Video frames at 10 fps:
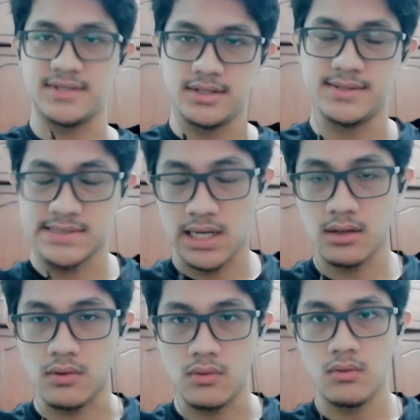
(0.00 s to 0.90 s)
in
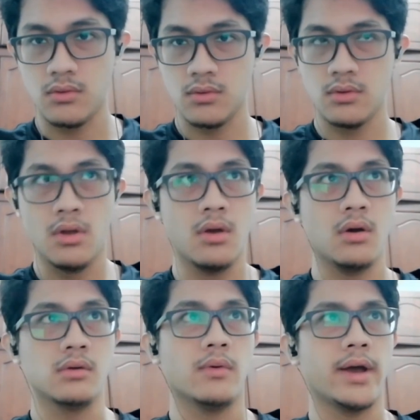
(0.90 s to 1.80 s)
Selangor,
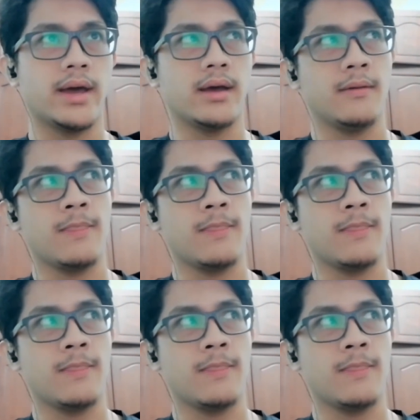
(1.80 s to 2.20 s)
where